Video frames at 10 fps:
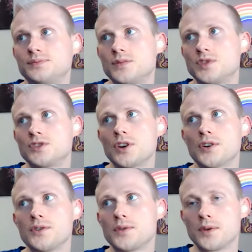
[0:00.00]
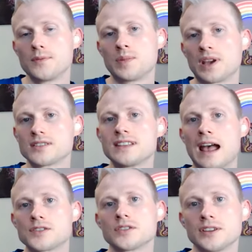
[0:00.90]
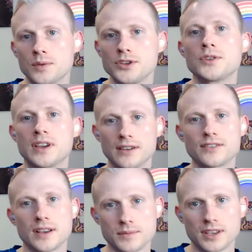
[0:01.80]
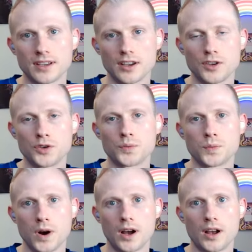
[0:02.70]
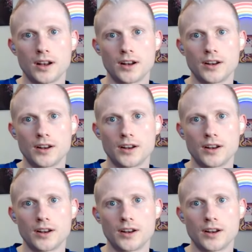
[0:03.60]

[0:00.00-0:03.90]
so, because naturally when you give something, you want